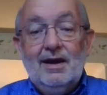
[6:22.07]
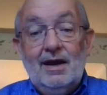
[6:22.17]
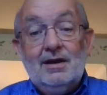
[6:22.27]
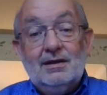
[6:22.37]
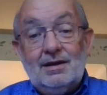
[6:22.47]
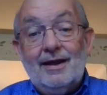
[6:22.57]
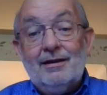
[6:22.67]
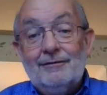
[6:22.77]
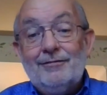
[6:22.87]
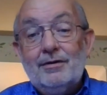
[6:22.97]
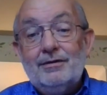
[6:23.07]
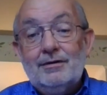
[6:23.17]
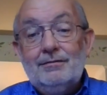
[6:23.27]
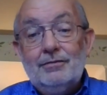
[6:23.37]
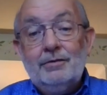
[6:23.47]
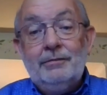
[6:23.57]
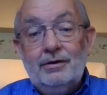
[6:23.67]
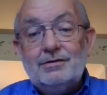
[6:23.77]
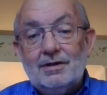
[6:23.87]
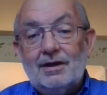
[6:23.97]
and a title for the, the
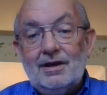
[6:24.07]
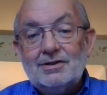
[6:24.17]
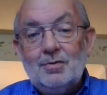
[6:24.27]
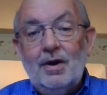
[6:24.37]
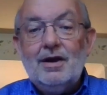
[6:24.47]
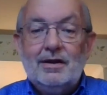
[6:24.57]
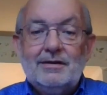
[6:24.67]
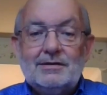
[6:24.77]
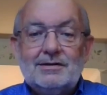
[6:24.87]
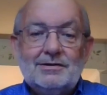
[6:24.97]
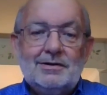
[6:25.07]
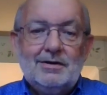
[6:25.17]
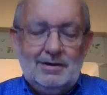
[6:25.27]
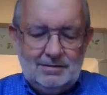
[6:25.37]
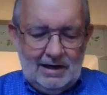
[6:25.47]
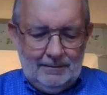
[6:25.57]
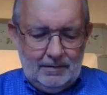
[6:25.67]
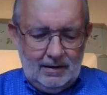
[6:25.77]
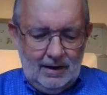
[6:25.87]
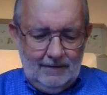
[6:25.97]
music as well. And this is a good
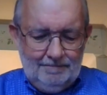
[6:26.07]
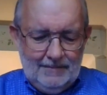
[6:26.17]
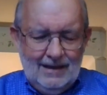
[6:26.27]
example of that.